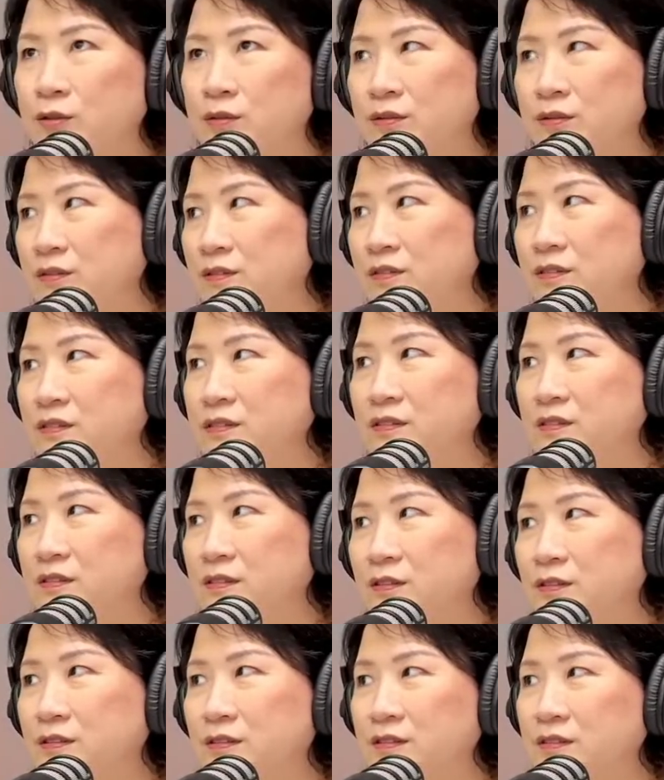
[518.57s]
No,
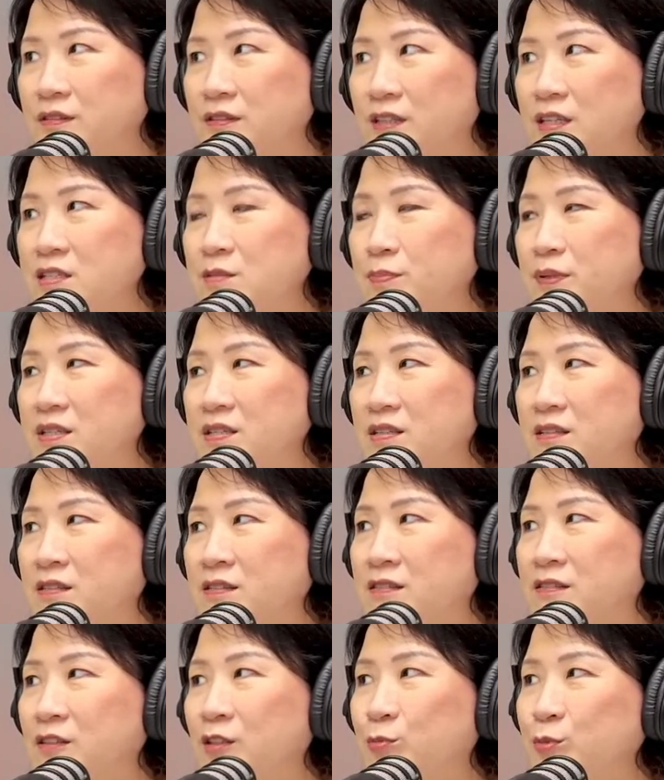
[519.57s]
that's
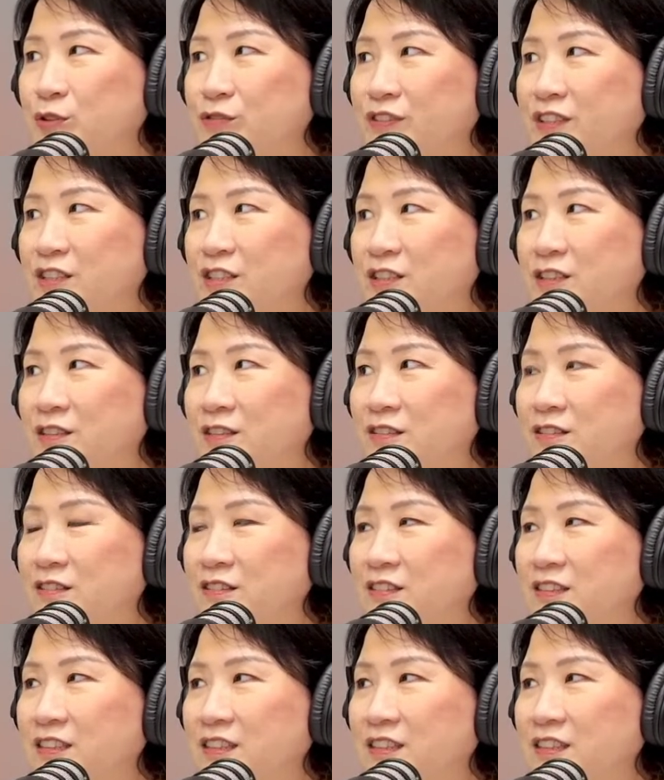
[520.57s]
personal, not professional,